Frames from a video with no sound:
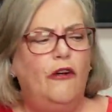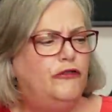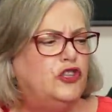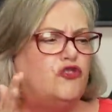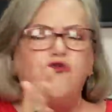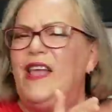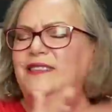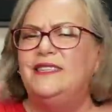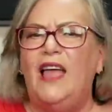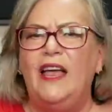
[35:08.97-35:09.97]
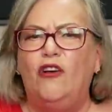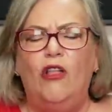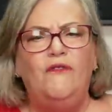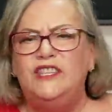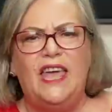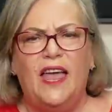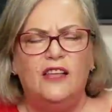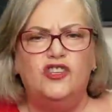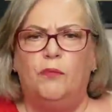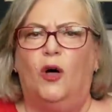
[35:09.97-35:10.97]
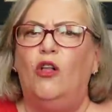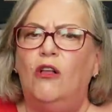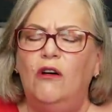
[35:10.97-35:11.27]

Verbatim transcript: the trend cycle of a tangible